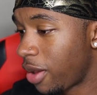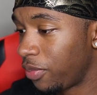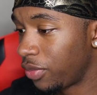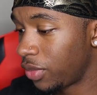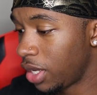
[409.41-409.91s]

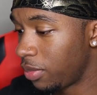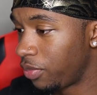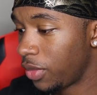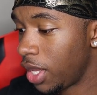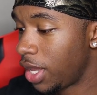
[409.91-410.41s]
crap. Yep.
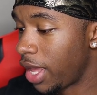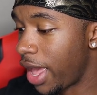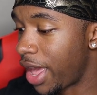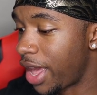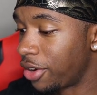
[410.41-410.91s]

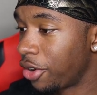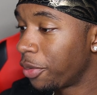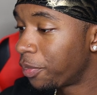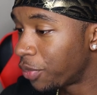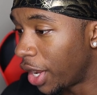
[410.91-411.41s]
Add
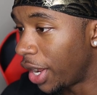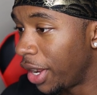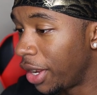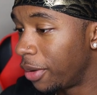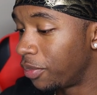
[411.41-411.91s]
her.
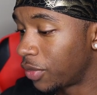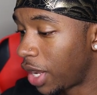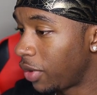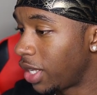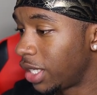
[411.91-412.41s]
I
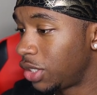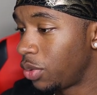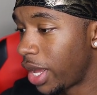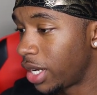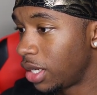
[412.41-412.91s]
already got
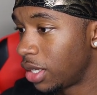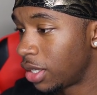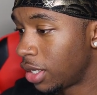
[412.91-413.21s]
you added.